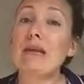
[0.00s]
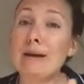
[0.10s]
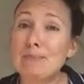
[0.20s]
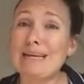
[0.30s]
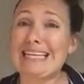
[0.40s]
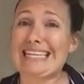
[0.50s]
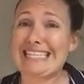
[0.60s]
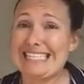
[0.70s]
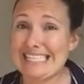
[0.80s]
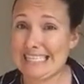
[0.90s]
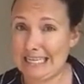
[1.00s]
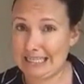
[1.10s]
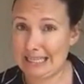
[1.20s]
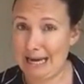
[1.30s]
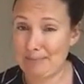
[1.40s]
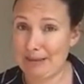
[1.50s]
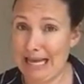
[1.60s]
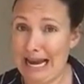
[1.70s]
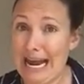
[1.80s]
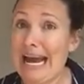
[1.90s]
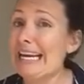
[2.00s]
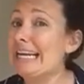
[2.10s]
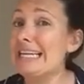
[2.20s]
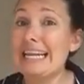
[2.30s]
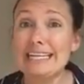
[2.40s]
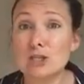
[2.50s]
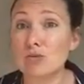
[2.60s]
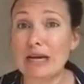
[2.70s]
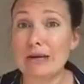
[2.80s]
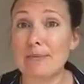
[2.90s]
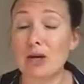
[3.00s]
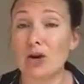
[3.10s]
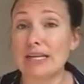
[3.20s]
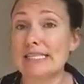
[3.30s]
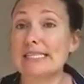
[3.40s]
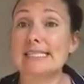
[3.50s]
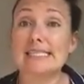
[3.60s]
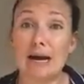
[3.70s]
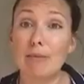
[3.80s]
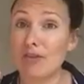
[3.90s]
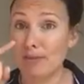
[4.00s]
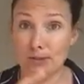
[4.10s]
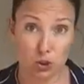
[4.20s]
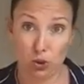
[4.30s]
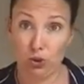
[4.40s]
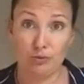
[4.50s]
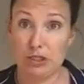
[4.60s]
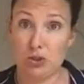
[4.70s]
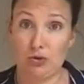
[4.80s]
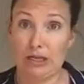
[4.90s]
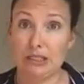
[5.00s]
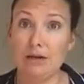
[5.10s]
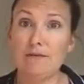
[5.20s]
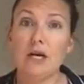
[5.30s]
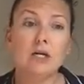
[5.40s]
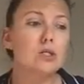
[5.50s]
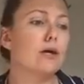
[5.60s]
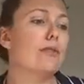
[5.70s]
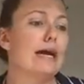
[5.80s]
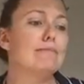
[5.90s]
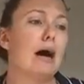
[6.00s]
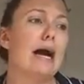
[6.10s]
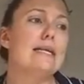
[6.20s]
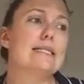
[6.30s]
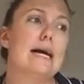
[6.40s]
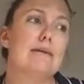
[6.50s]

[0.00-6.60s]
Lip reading: ability to stick to that plan. And let's really be honest, some of them are too restrictive. So they might